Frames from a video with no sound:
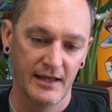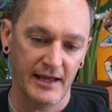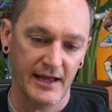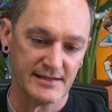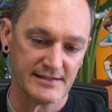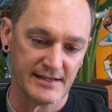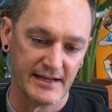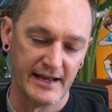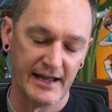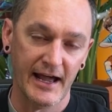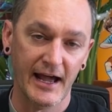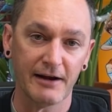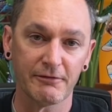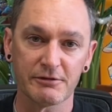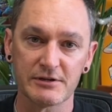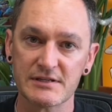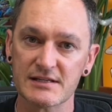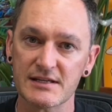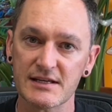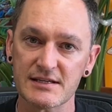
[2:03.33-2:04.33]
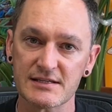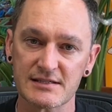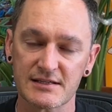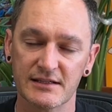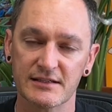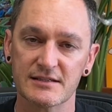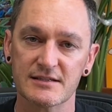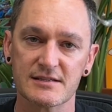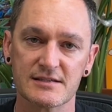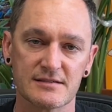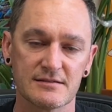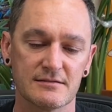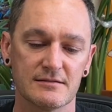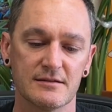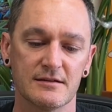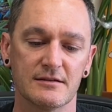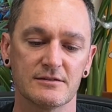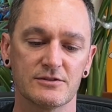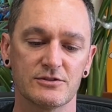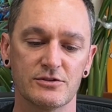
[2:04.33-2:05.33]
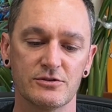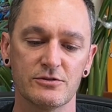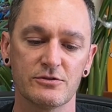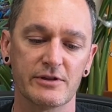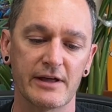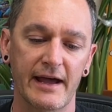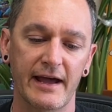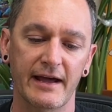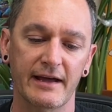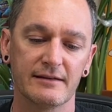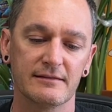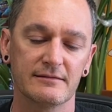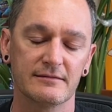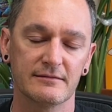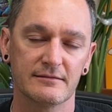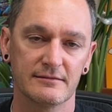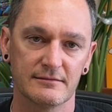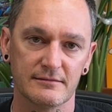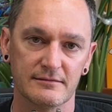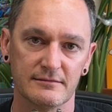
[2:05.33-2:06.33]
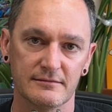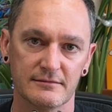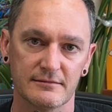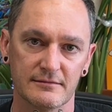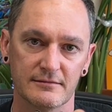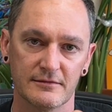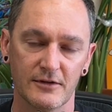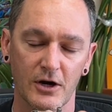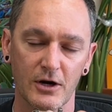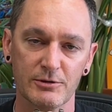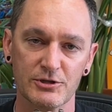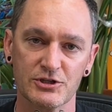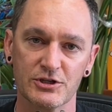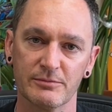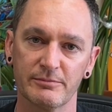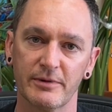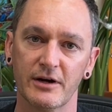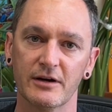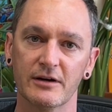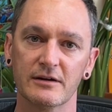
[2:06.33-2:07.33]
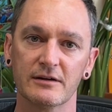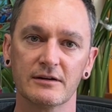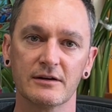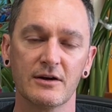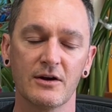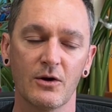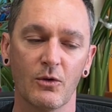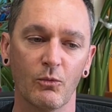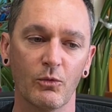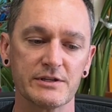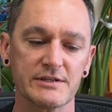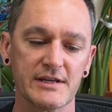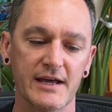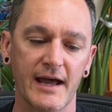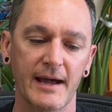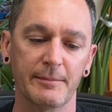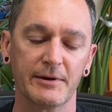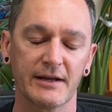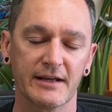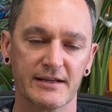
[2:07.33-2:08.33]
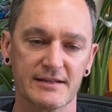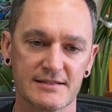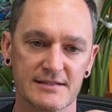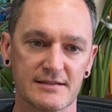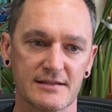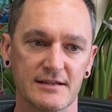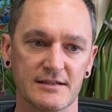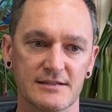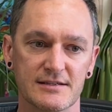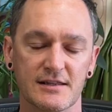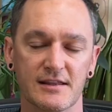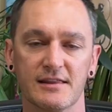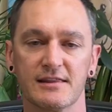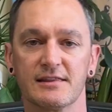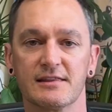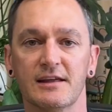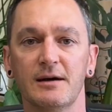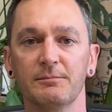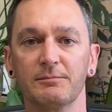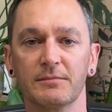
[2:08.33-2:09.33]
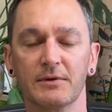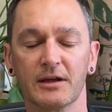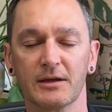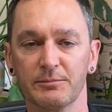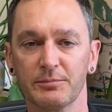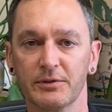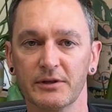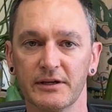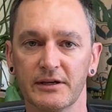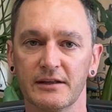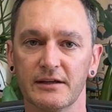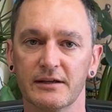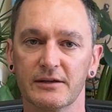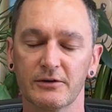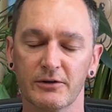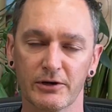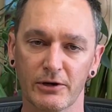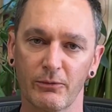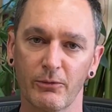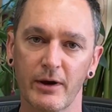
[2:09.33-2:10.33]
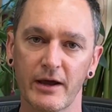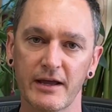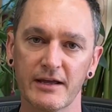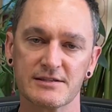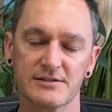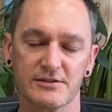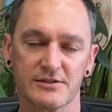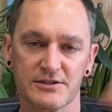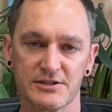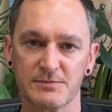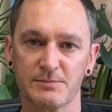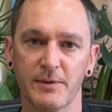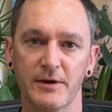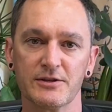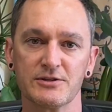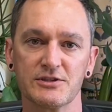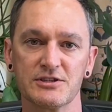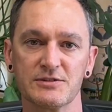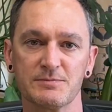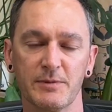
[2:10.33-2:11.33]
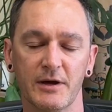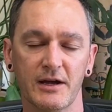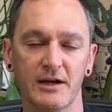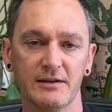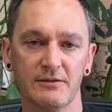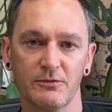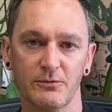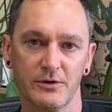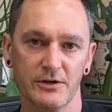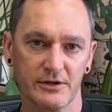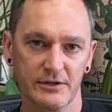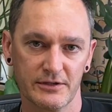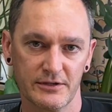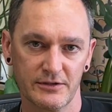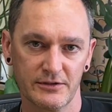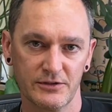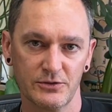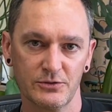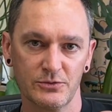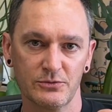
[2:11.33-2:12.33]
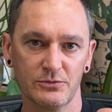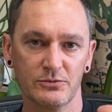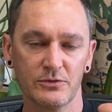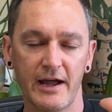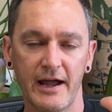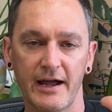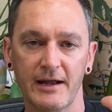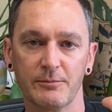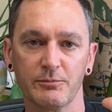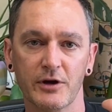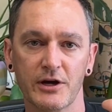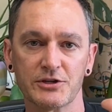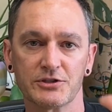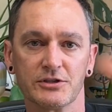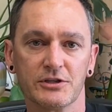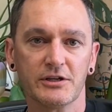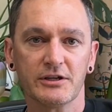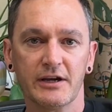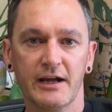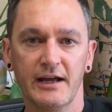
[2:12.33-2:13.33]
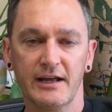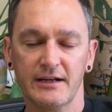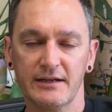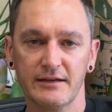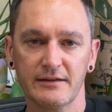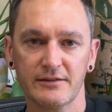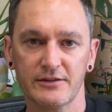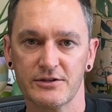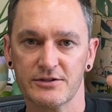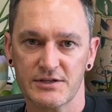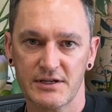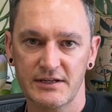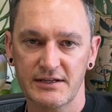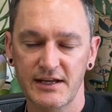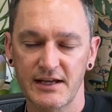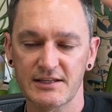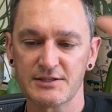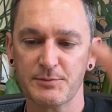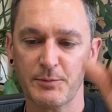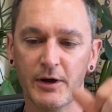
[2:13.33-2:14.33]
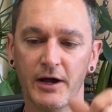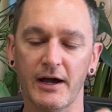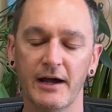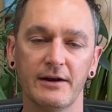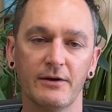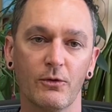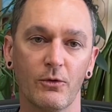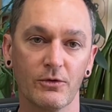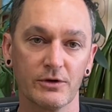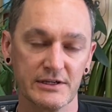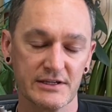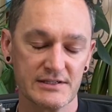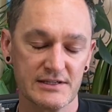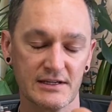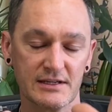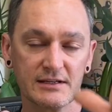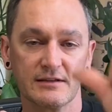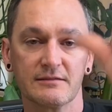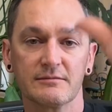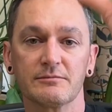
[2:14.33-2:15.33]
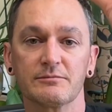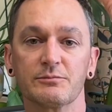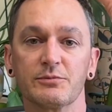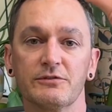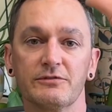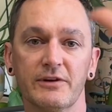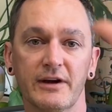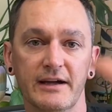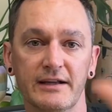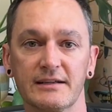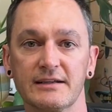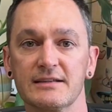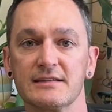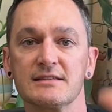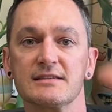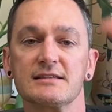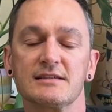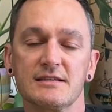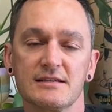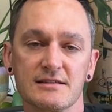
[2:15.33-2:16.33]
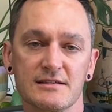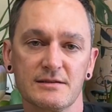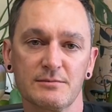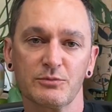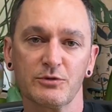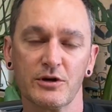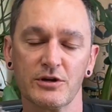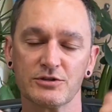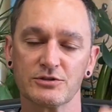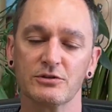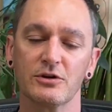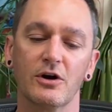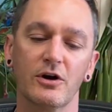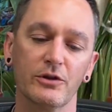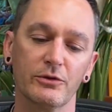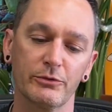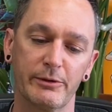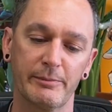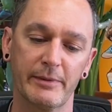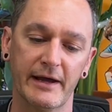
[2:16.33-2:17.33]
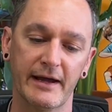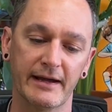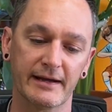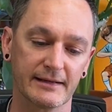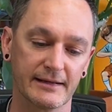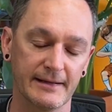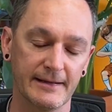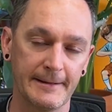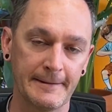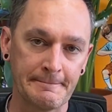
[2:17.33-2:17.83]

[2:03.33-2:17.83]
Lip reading: As I add resistance to that armature bar, what's happening is the thump completely going away? Is there a spongy spot where you add pressure and there's a dead spot, or does it provide consistent pressure all the way back?